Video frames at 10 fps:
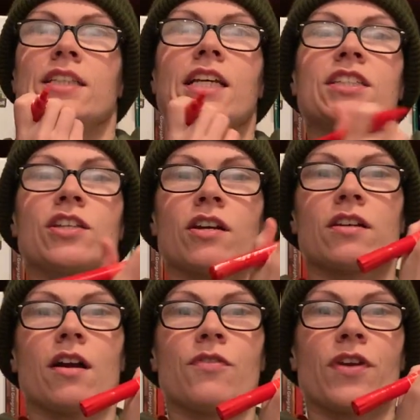it
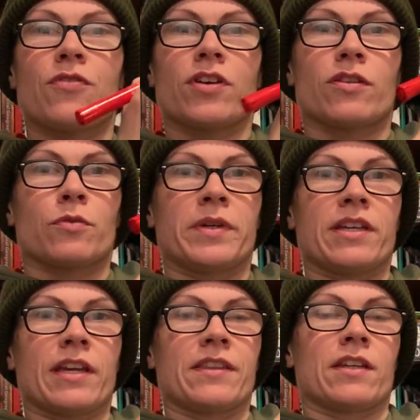started off every other
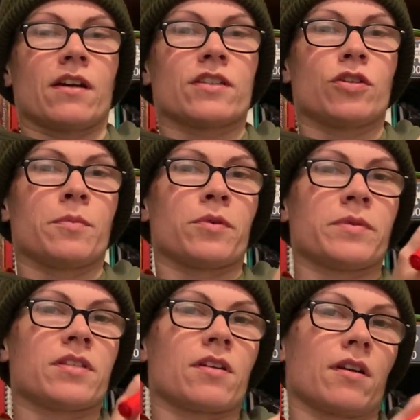week, and then October
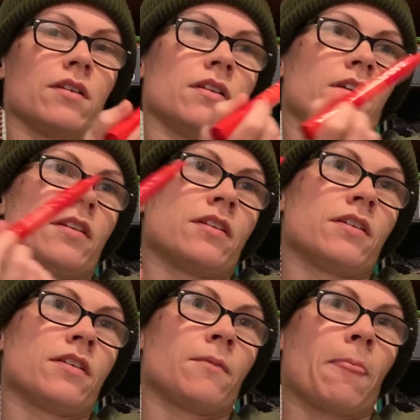we started
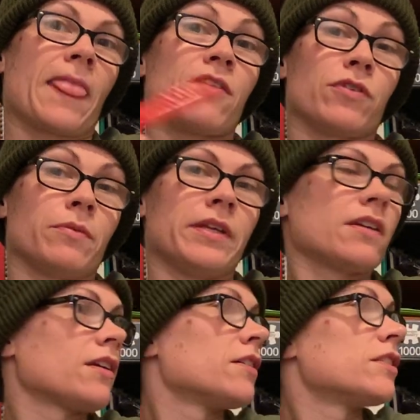every
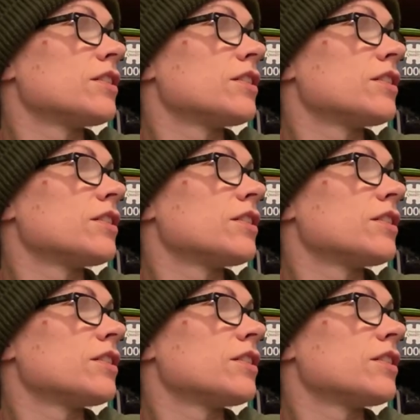week.